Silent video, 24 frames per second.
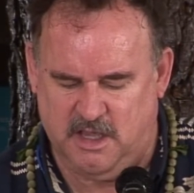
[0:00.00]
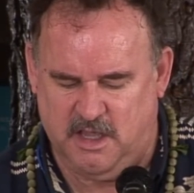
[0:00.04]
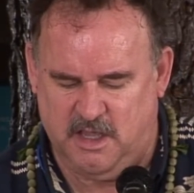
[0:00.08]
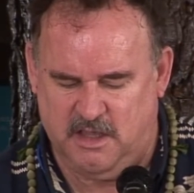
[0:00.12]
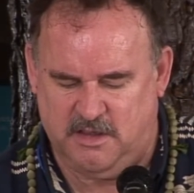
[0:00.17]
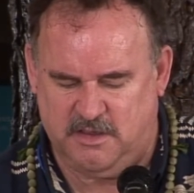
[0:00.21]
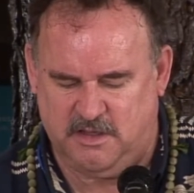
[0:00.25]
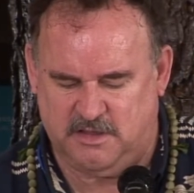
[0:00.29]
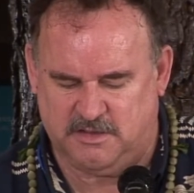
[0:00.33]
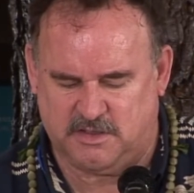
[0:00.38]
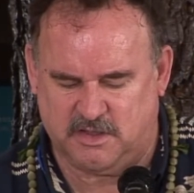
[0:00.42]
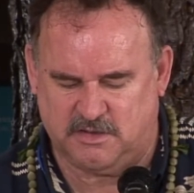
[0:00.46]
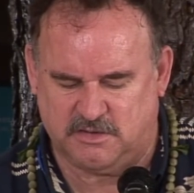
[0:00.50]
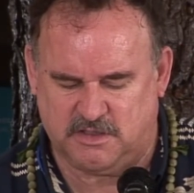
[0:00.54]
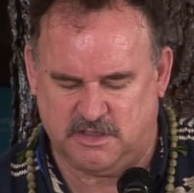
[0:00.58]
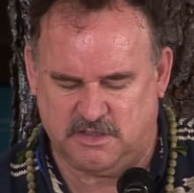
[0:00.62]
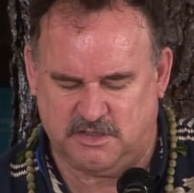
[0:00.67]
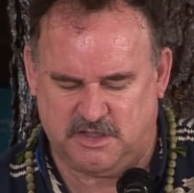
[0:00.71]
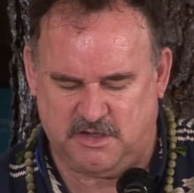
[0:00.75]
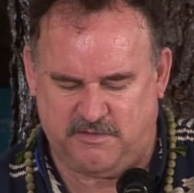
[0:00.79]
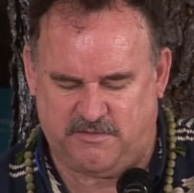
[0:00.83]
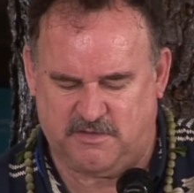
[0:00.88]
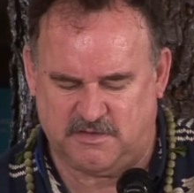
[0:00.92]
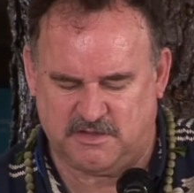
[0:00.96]
the Associate
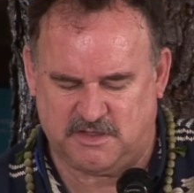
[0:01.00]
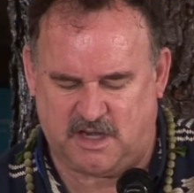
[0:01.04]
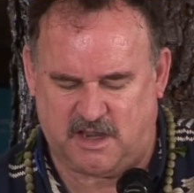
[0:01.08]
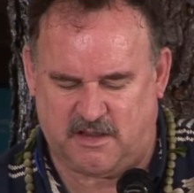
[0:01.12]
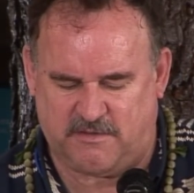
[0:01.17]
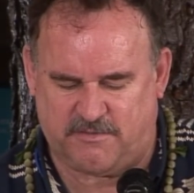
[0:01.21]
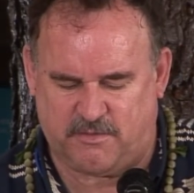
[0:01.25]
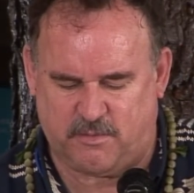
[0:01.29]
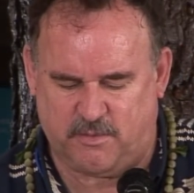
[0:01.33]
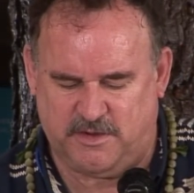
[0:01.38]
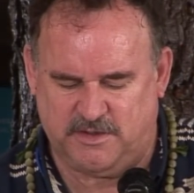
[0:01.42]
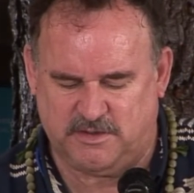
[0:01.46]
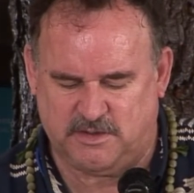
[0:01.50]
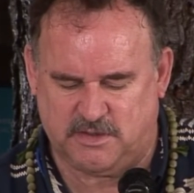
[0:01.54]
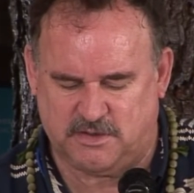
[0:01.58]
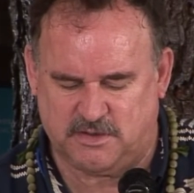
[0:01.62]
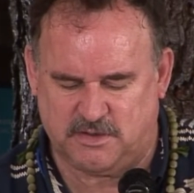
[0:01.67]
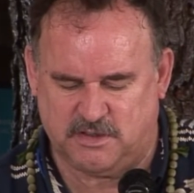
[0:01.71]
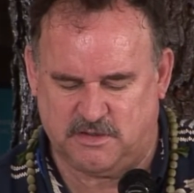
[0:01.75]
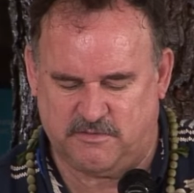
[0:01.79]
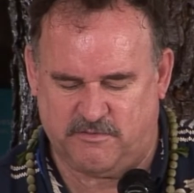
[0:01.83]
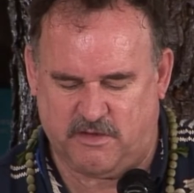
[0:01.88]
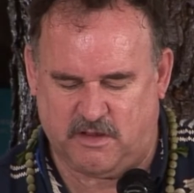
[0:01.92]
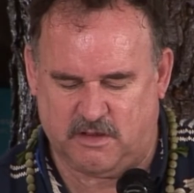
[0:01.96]
Chief of Staff for Research
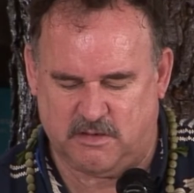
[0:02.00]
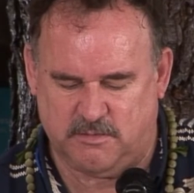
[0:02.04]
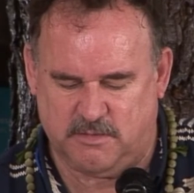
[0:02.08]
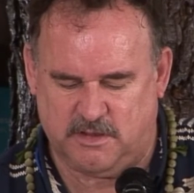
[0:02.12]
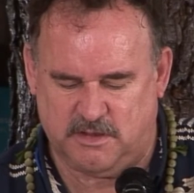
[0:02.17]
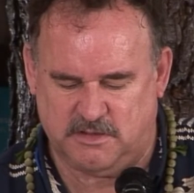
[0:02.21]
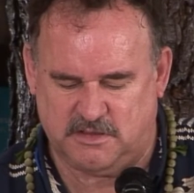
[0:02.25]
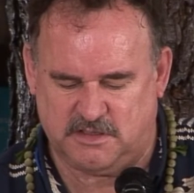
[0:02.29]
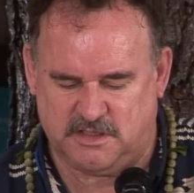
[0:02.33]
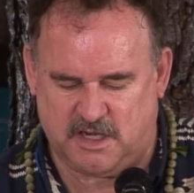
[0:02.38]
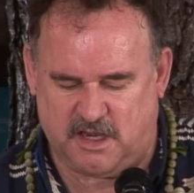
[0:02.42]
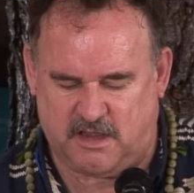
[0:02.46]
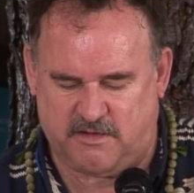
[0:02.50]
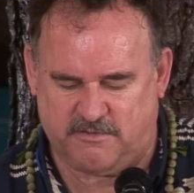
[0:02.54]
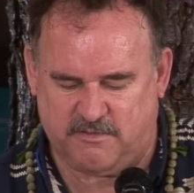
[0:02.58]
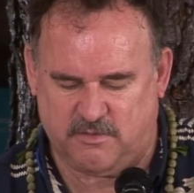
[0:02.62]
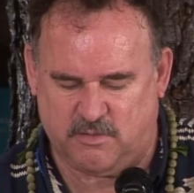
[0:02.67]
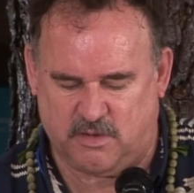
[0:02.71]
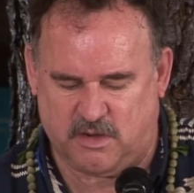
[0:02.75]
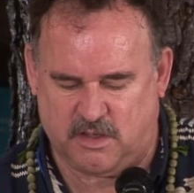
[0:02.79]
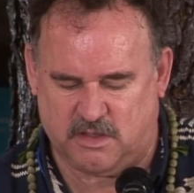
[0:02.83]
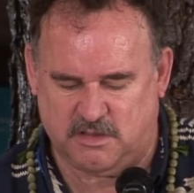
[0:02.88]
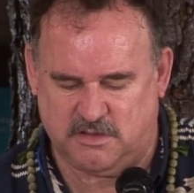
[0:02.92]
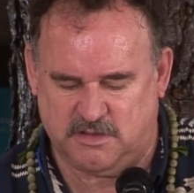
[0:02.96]
and Development and Staff
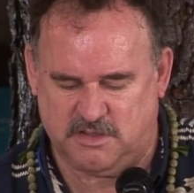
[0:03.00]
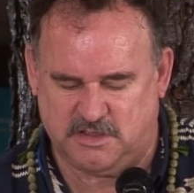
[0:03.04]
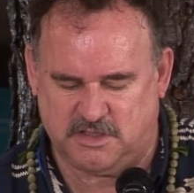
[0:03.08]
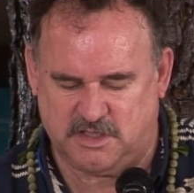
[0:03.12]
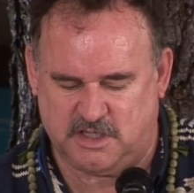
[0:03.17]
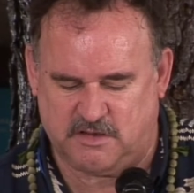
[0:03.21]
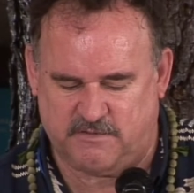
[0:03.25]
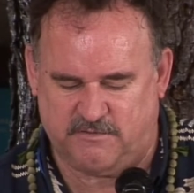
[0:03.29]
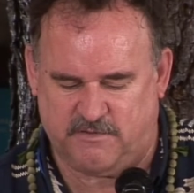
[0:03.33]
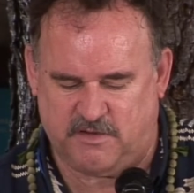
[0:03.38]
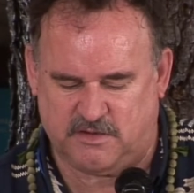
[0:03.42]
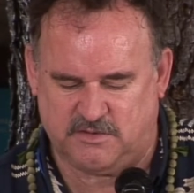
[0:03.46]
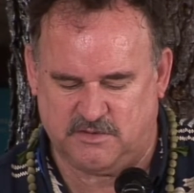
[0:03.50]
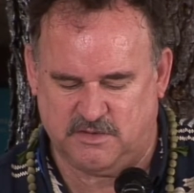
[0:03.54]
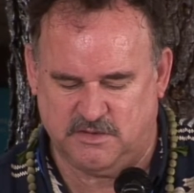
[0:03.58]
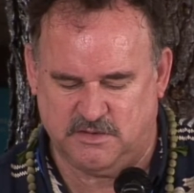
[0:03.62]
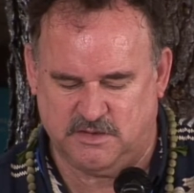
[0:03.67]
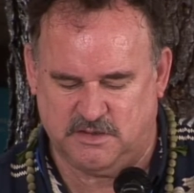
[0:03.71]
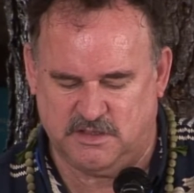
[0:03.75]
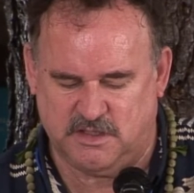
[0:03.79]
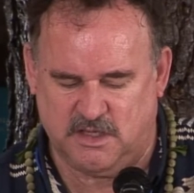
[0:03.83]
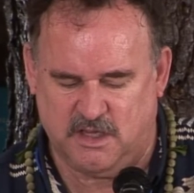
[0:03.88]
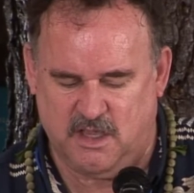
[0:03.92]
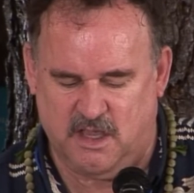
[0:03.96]
Neurologist at the
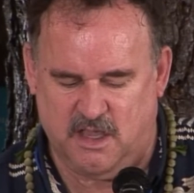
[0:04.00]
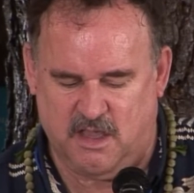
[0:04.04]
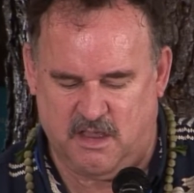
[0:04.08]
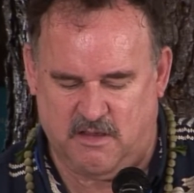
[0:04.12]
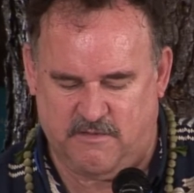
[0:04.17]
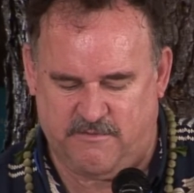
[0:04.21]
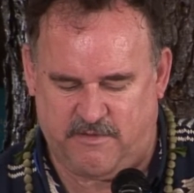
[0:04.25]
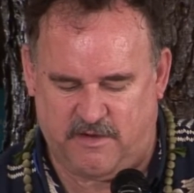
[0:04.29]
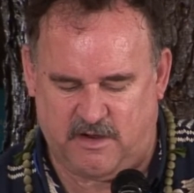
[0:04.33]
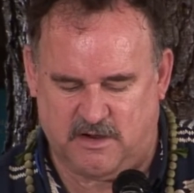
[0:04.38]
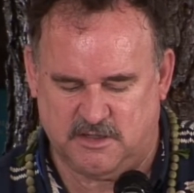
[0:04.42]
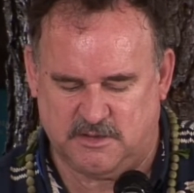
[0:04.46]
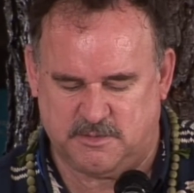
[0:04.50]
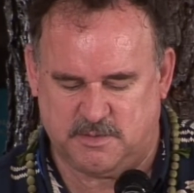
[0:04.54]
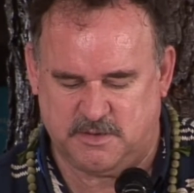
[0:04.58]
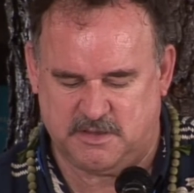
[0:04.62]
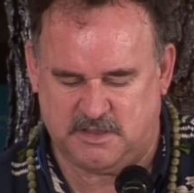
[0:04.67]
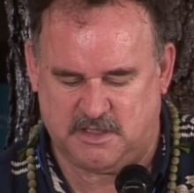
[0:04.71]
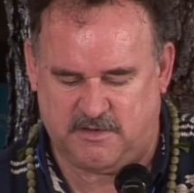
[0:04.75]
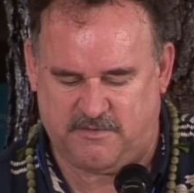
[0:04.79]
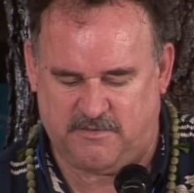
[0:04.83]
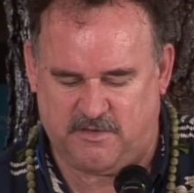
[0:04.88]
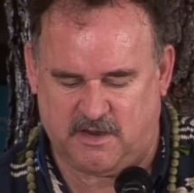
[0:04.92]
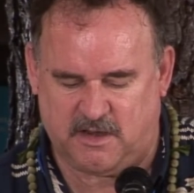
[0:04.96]
Veterans Affairs
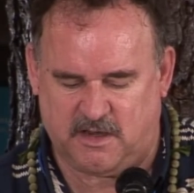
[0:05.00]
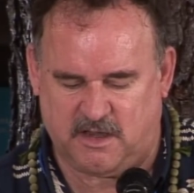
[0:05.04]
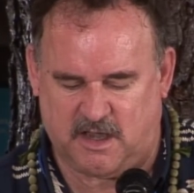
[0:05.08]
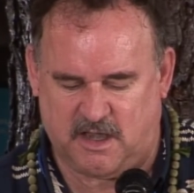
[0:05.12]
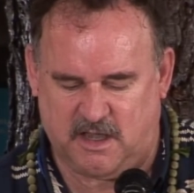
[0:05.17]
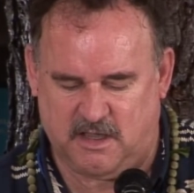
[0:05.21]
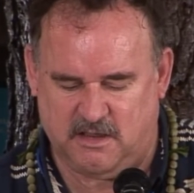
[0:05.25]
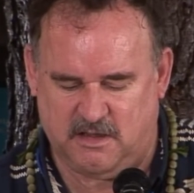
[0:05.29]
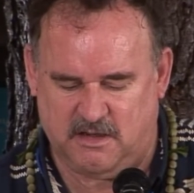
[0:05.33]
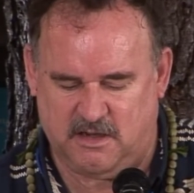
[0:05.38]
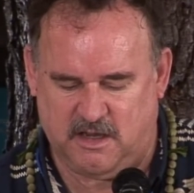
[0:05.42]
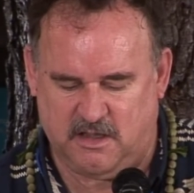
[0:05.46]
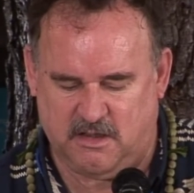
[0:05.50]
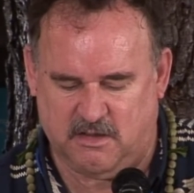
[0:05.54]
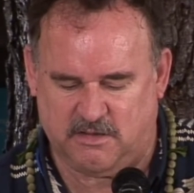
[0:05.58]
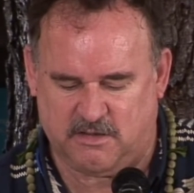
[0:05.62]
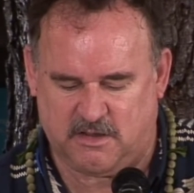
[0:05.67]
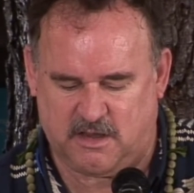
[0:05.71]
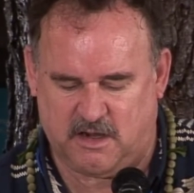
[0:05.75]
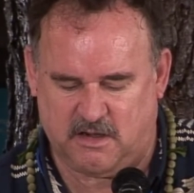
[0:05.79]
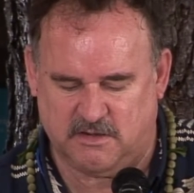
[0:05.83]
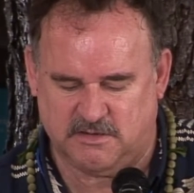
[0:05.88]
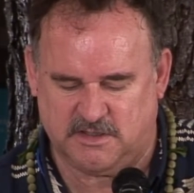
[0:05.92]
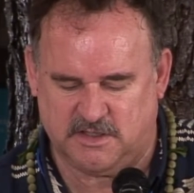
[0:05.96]
Pacific Island
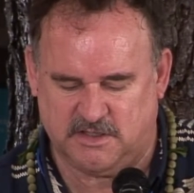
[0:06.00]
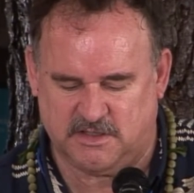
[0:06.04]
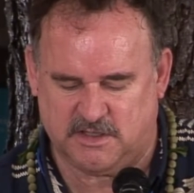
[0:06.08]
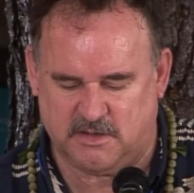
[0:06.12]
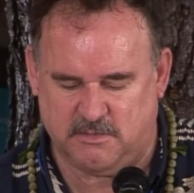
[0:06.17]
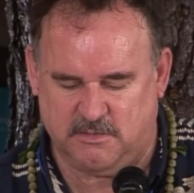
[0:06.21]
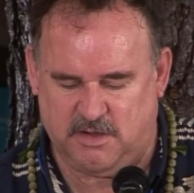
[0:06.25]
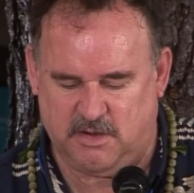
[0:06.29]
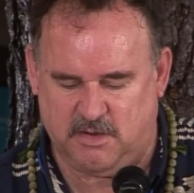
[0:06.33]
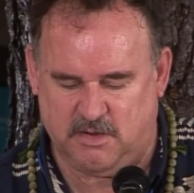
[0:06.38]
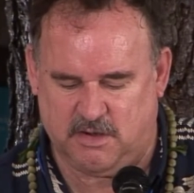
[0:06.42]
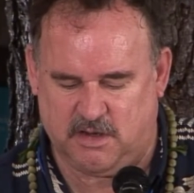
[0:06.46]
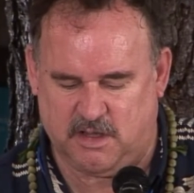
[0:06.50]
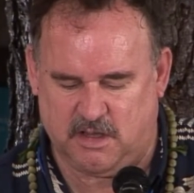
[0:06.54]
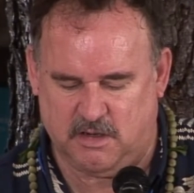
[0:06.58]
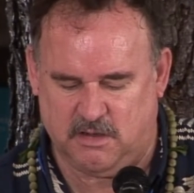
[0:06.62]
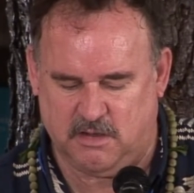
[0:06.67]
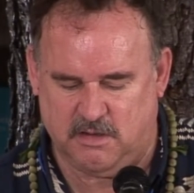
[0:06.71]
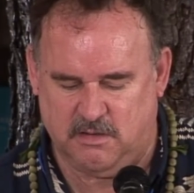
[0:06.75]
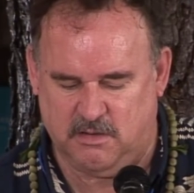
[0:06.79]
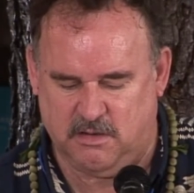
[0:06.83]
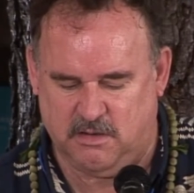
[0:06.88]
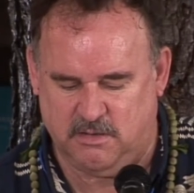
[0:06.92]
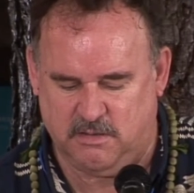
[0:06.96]
Healthcare System here in
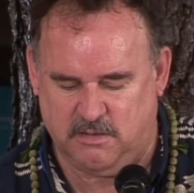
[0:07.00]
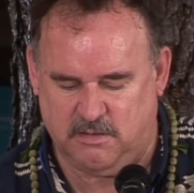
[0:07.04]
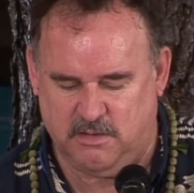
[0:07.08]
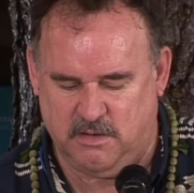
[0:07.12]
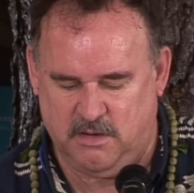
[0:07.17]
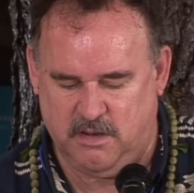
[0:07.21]
Honolulu.